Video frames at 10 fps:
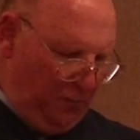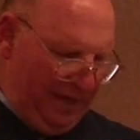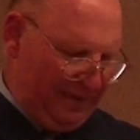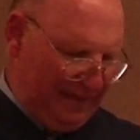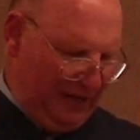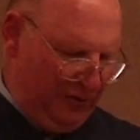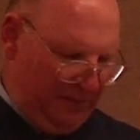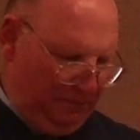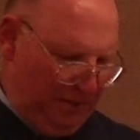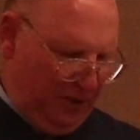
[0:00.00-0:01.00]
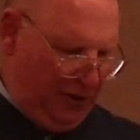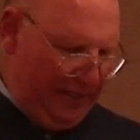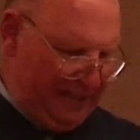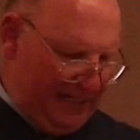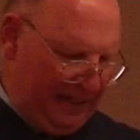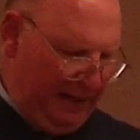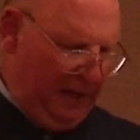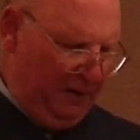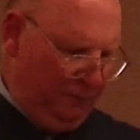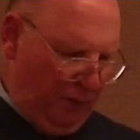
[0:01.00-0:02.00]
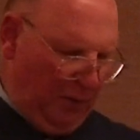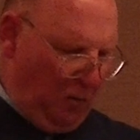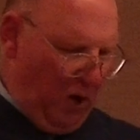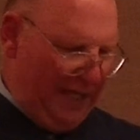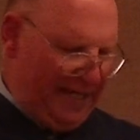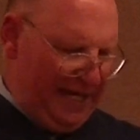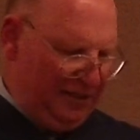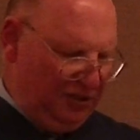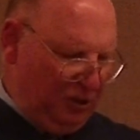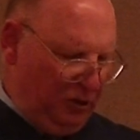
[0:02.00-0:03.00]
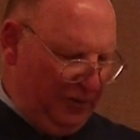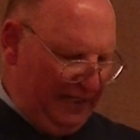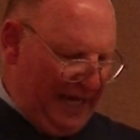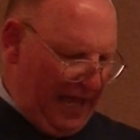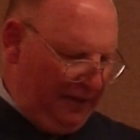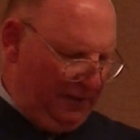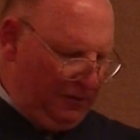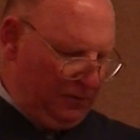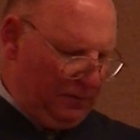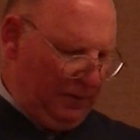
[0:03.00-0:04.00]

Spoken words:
with their impurity from one end to the other.